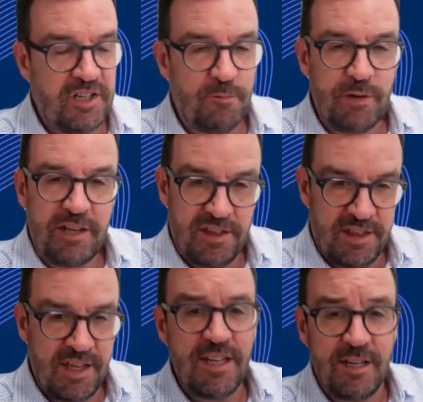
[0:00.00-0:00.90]
We
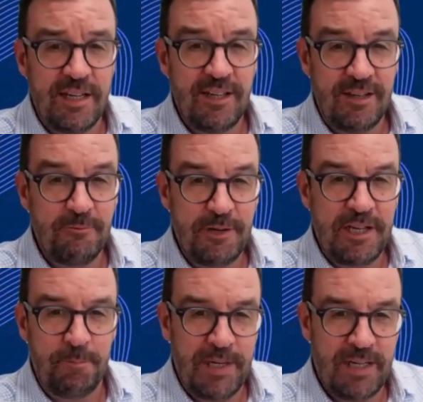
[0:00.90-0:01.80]
think we can
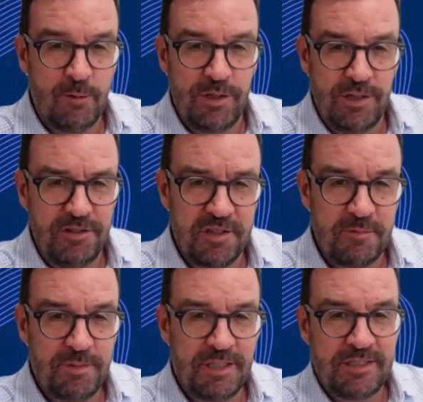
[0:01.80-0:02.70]
pick winners,
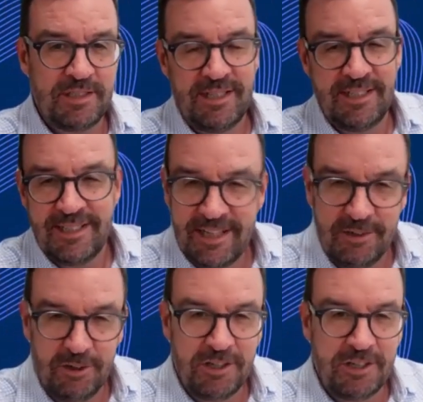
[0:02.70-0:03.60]
but in
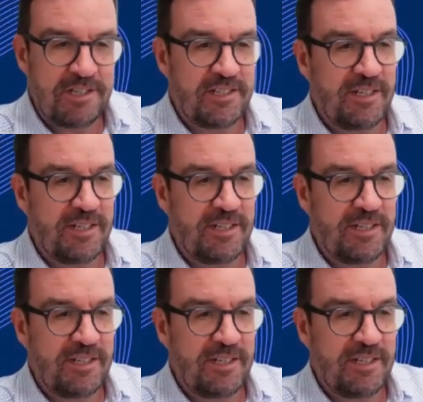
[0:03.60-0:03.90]
all honesty,